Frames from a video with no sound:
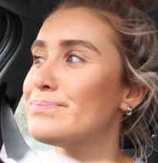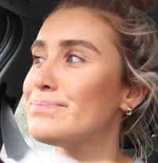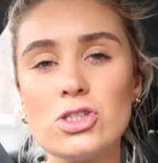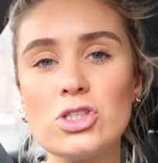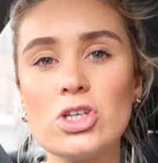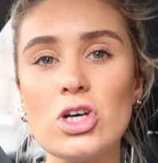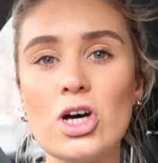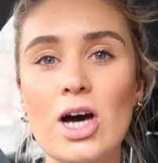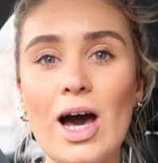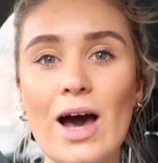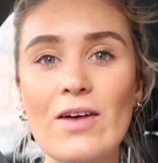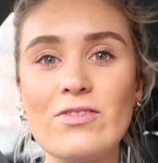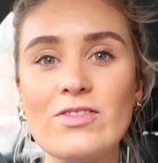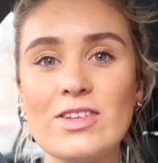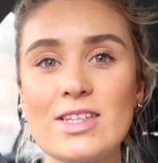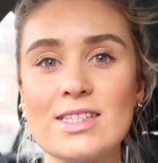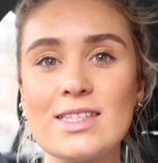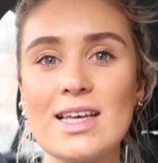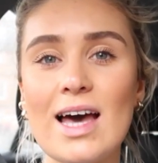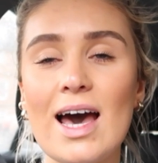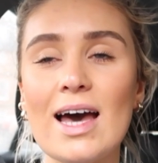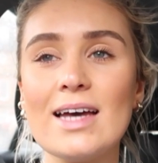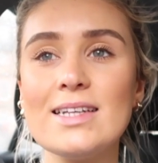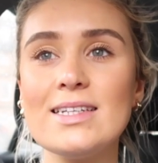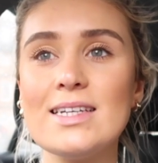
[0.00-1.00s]
So I've
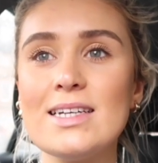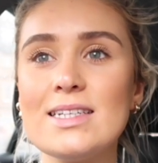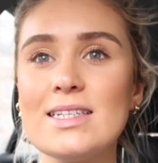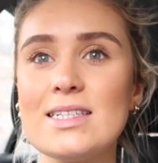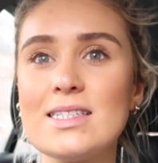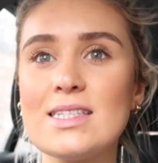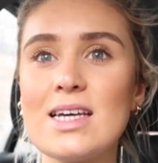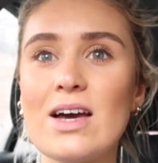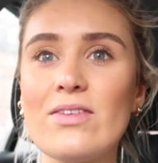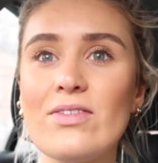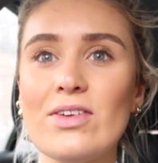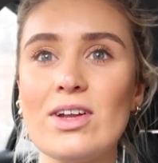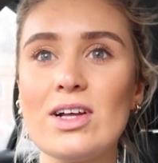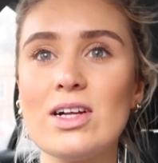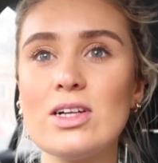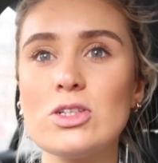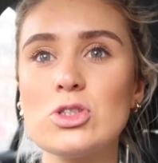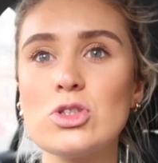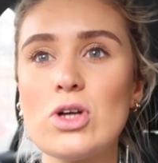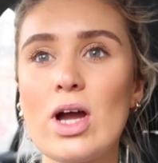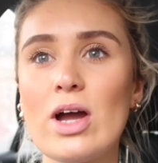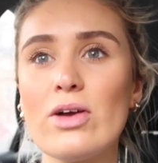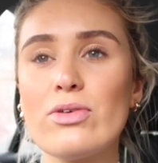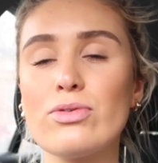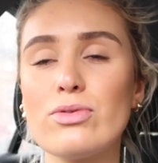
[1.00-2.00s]
decided to have a little
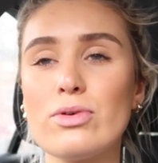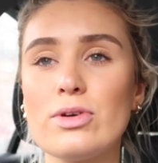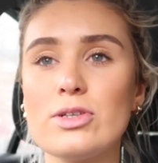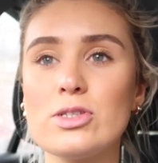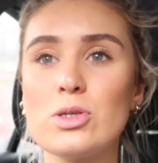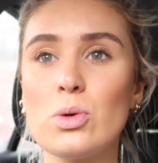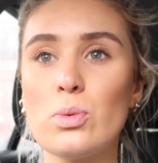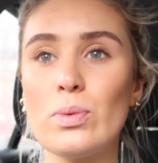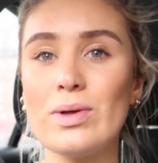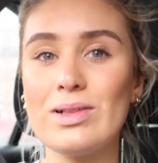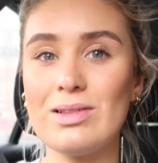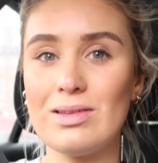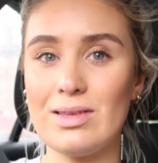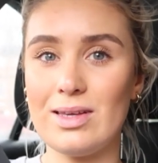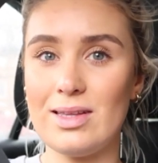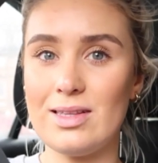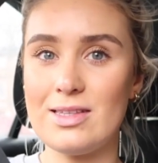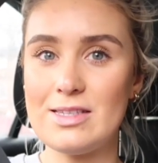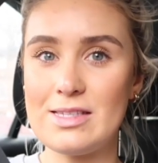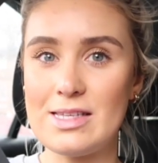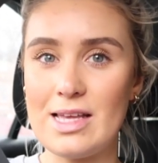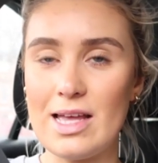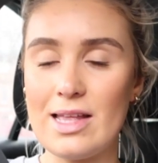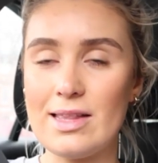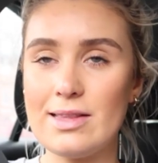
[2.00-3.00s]
drive through to
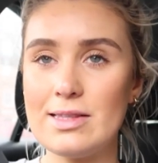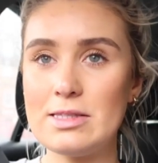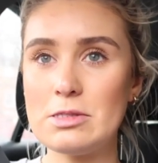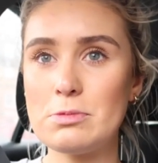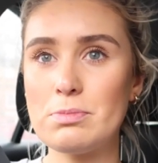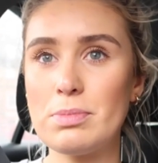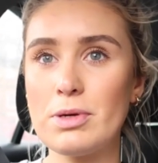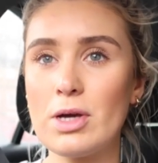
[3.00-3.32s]
Wilkinson's